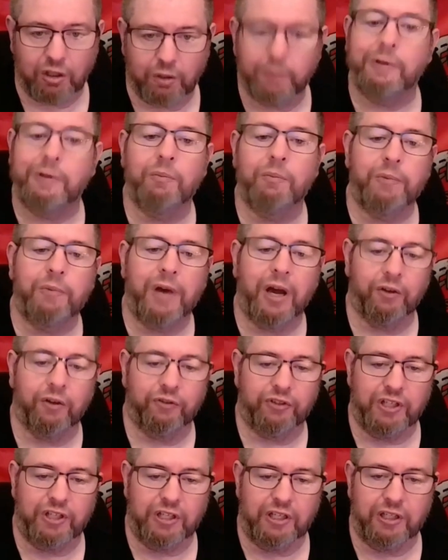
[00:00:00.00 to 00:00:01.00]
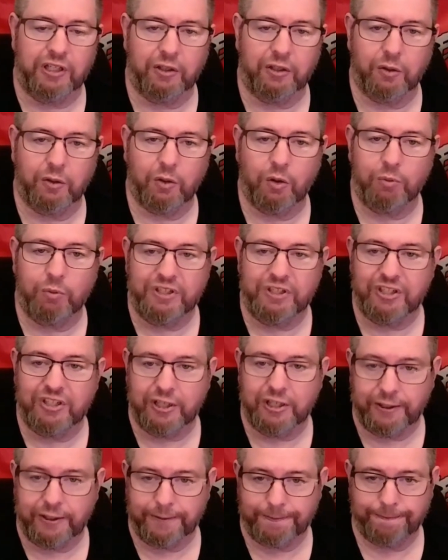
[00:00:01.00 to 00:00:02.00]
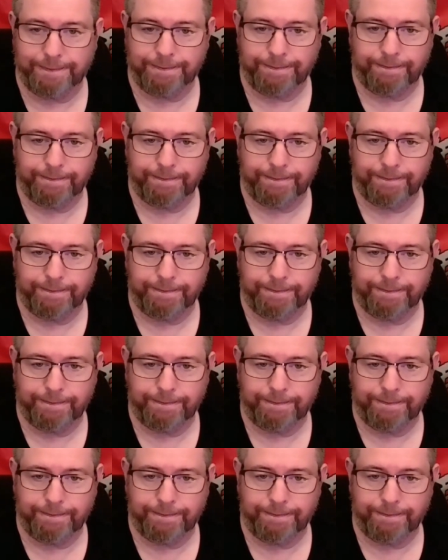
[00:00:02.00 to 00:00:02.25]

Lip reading: a little bit about the OBT.